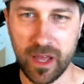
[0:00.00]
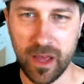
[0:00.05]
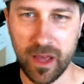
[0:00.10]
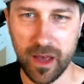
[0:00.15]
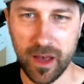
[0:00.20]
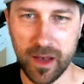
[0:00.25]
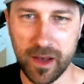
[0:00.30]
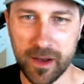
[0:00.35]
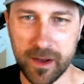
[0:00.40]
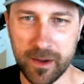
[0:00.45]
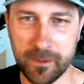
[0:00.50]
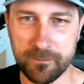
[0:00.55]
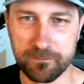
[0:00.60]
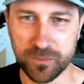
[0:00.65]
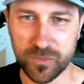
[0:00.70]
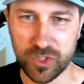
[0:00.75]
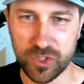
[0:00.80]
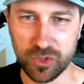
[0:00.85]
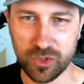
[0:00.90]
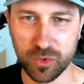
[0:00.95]

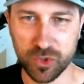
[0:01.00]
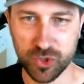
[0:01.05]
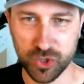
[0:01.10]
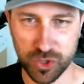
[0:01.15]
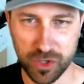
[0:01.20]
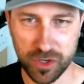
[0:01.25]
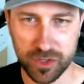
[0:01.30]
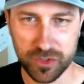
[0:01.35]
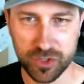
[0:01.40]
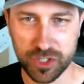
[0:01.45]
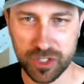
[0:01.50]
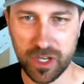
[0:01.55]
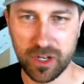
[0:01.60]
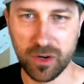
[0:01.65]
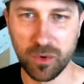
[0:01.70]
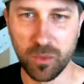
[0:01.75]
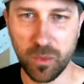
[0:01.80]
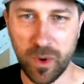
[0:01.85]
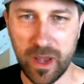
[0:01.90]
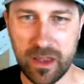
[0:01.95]
to a church in a
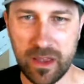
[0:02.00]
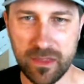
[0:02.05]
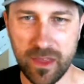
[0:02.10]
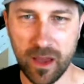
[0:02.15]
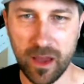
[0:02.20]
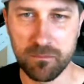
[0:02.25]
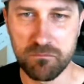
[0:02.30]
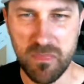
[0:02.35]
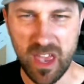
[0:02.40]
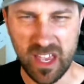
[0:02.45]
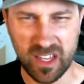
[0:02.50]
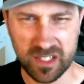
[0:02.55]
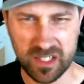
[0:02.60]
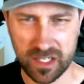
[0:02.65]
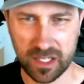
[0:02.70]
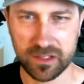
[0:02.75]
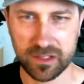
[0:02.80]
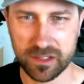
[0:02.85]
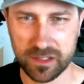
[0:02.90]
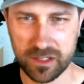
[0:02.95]
way that makes
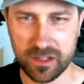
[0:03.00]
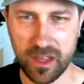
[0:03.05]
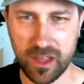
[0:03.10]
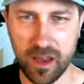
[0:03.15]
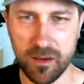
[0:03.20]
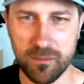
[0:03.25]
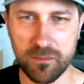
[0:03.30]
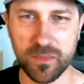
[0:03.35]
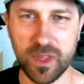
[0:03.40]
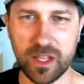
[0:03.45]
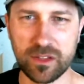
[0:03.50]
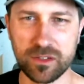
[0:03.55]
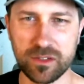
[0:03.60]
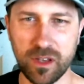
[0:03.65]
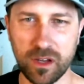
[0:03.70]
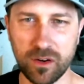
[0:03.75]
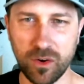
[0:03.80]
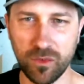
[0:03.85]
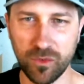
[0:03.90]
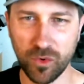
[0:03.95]
sense to them, that's
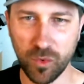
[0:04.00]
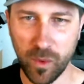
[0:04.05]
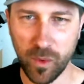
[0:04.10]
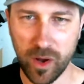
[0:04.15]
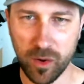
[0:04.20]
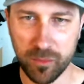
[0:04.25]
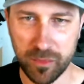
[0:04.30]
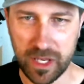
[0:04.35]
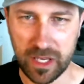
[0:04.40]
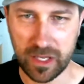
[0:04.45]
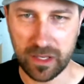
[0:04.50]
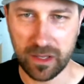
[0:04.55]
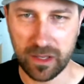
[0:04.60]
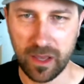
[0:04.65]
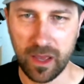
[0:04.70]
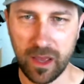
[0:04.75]
not overwhelming,